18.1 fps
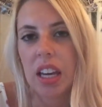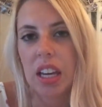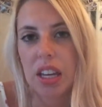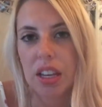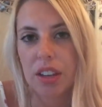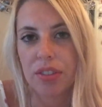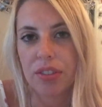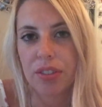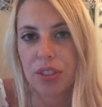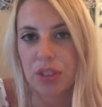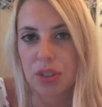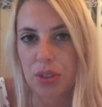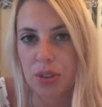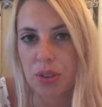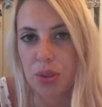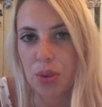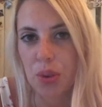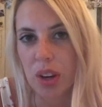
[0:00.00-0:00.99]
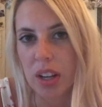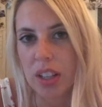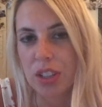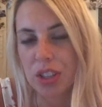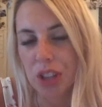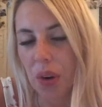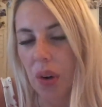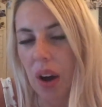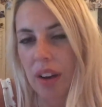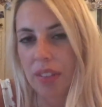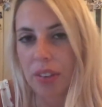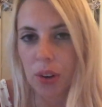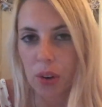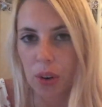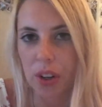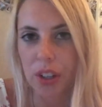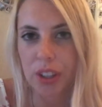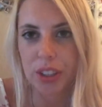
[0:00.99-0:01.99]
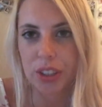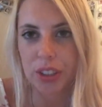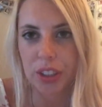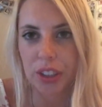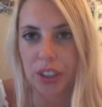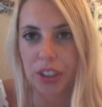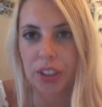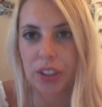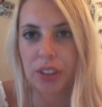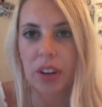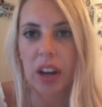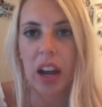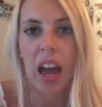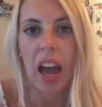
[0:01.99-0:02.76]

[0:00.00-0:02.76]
if you don't have a corkscrew,